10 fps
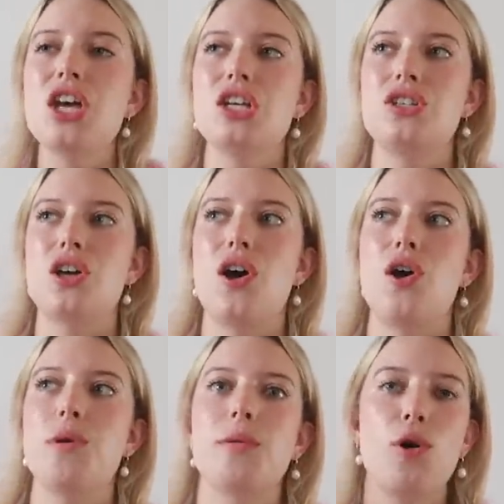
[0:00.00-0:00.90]

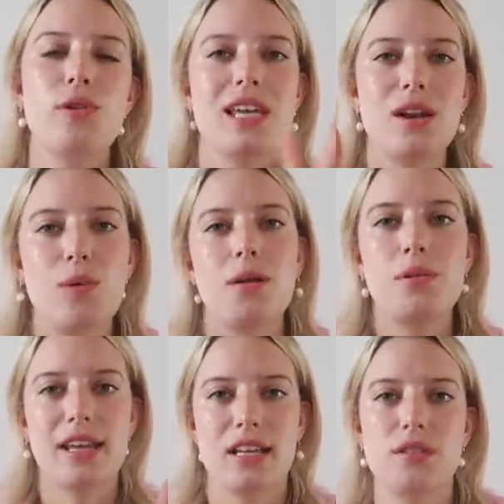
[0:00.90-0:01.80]
So we were only in one
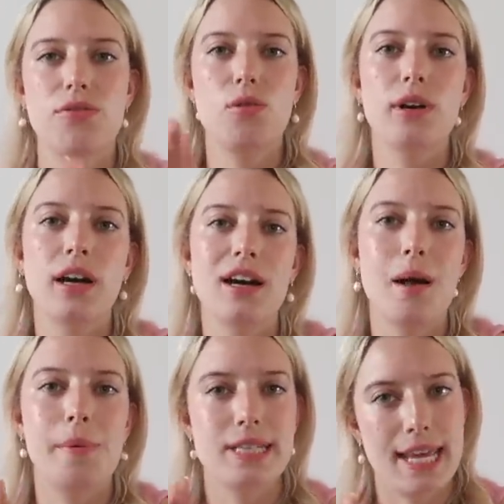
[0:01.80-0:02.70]
place for a
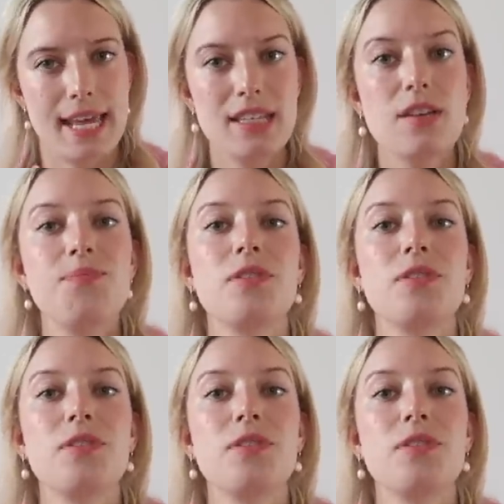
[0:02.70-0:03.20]
couple days,